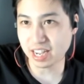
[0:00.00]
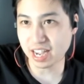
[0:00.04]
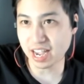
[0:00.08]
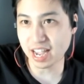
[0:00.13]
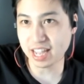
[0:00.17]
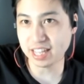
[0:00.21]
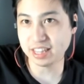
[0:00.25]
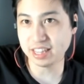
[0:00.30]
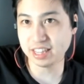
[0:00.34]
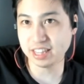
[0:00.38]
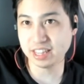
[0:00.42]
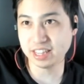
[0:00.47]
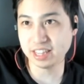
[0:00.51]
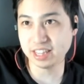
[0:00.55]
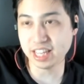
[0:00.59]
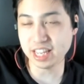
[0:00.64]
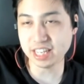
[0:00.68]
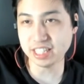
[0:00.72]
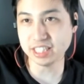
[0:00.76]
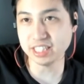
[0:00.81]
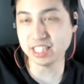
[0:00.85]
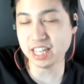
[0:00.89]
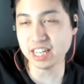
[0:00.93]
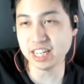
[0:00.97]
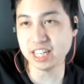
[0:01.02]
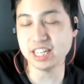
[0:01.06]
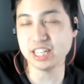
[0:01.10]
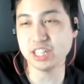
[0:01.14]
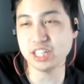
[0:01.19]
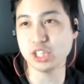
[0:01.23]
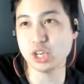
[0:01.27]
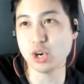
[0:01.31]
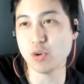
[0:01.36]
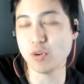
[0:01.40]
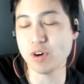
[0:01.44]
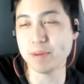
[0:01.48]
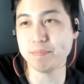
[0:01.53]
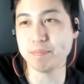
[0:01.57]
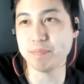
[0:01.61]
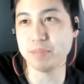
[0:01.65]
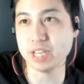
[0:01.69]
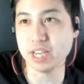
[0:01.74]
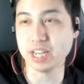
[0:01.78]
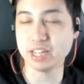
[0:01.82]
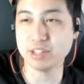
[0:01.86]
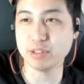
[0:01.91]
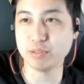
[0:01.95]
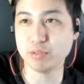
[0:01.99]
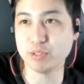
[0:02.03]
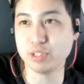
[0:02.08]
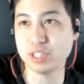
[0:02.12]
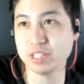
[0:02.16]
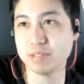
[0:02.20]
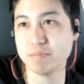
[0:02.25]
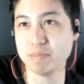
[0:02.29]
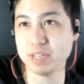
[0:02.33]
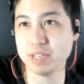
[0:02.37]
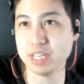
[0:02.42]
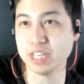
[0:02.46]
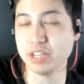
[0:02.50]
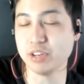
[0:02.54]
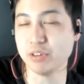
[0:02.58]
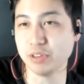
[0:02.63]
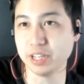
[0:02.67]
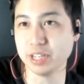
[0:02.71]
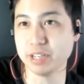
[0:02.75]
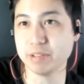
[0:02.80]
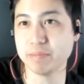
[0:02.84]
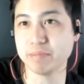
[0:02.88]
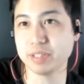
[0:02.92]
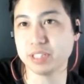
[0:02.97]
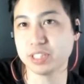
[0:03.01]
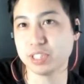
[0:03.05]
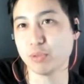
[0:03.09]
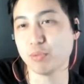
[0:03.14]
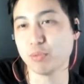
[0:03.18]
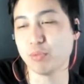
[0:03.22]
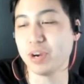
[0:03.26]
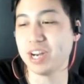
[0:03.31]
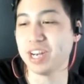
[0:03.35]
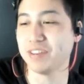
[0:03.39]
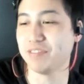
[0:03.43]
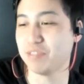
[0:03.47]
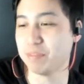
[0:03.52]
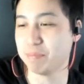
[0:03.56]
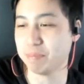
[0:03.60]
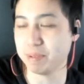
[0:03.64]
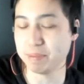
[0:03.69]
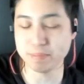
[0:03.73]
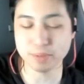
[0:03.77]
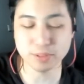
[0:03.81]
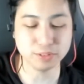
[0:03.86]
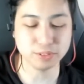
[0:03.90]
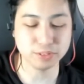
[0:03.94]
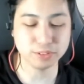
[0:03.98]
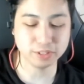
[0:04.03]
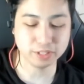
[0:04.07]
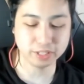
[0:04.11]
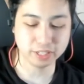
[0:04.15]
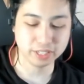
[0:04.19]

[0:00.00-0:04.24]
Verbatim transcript: I think they didn't go up yet. It was just me going up because they're waiting for people.